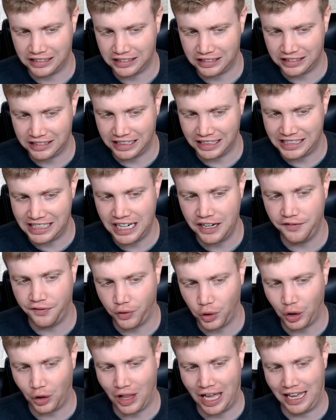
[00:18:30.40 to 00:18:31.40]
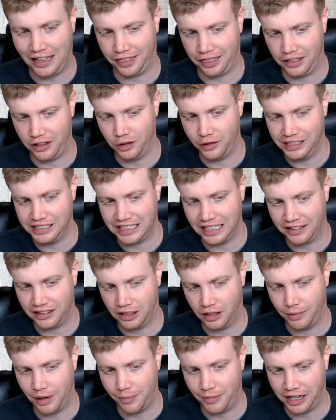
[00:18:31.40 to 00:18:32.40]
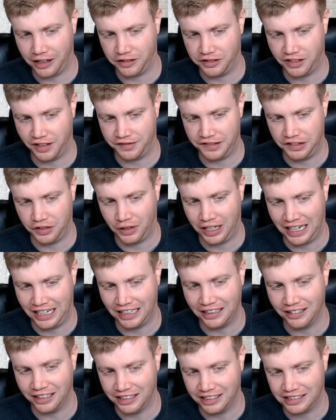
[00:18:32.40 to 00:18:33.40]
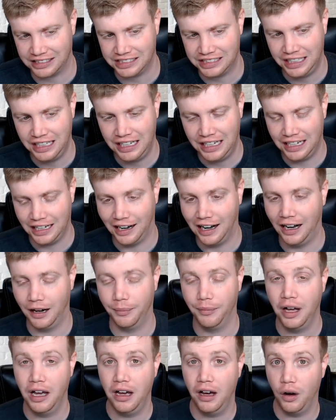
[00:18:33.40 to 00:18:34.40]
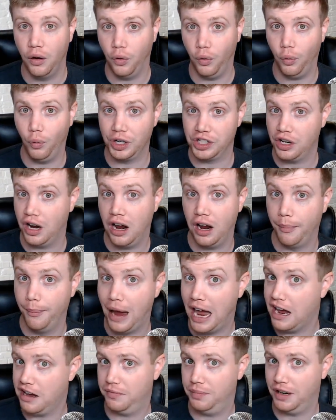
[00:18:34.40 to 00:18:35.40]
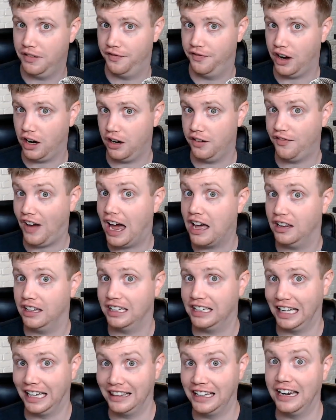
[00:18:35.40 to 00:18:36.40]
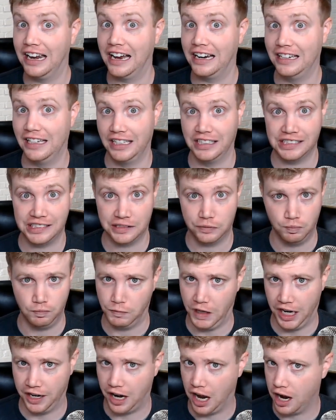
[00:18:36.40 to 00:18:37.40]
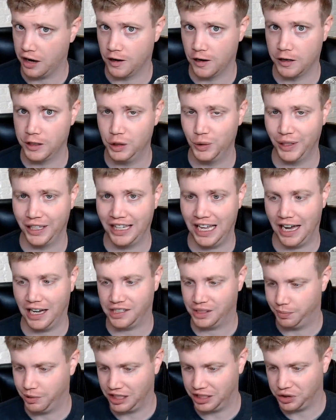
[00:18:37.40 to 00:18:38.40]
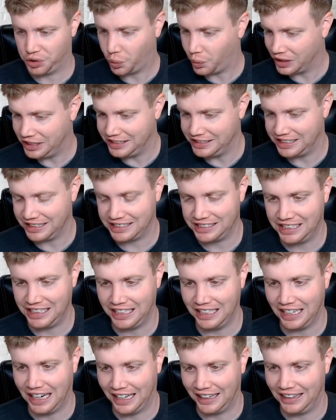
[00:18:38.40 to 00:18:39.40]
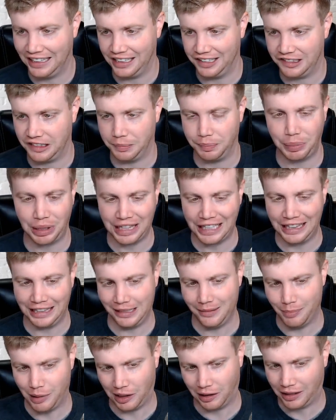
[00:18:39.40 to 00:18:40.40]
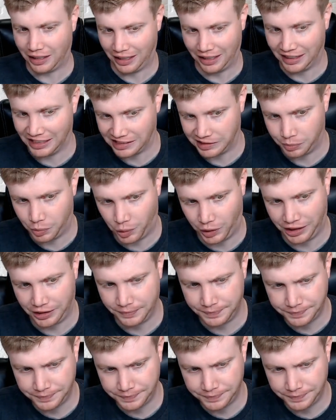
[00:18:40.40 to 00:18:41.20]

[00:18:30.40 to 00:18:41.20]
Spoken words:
the tinfoil hat theories out there about Microsoft still hating Linux, which may have been very valid in the 90s. I'm not arguing that. But in 2016, I think it's completely bunk at this point.